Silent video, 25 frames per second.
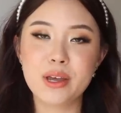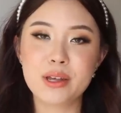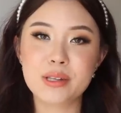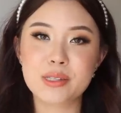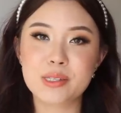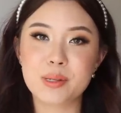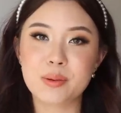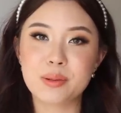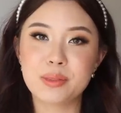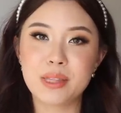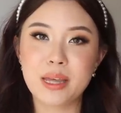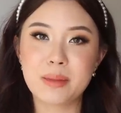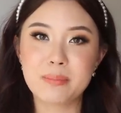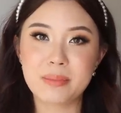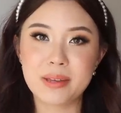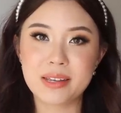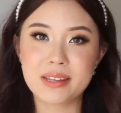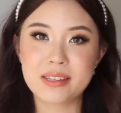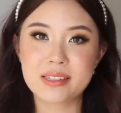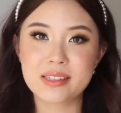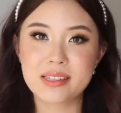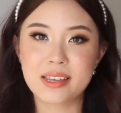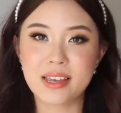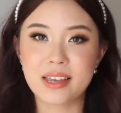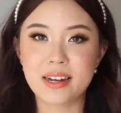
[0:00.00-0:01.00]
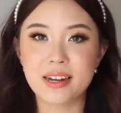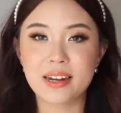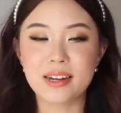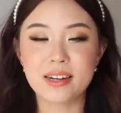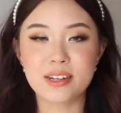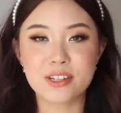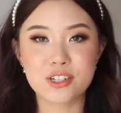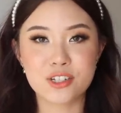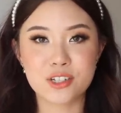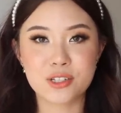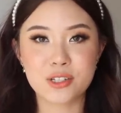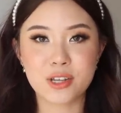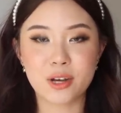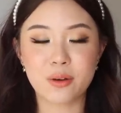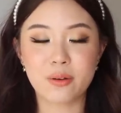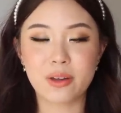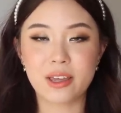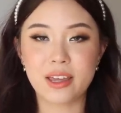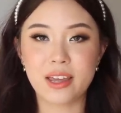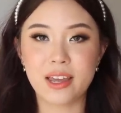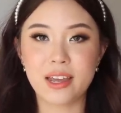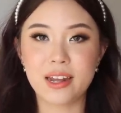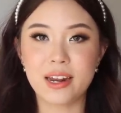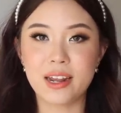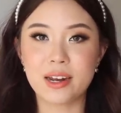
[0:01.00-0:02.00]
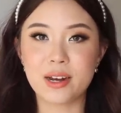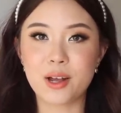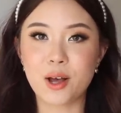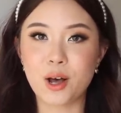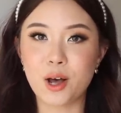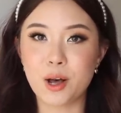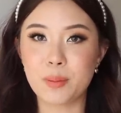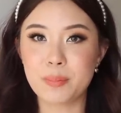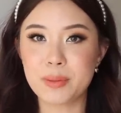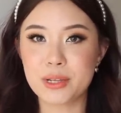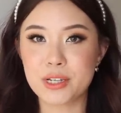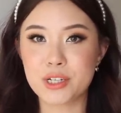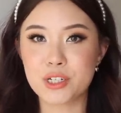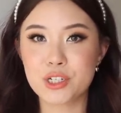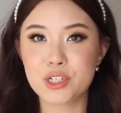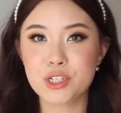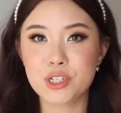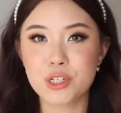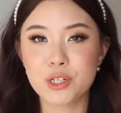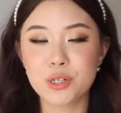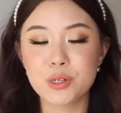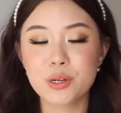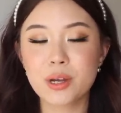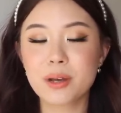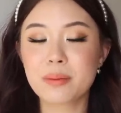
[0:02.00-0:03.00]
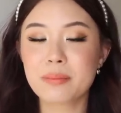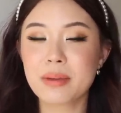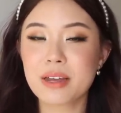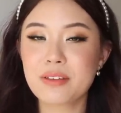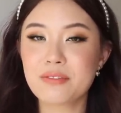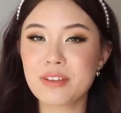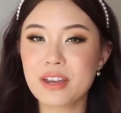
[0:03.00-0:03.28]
So with that being said, let's just go ahead and hop into my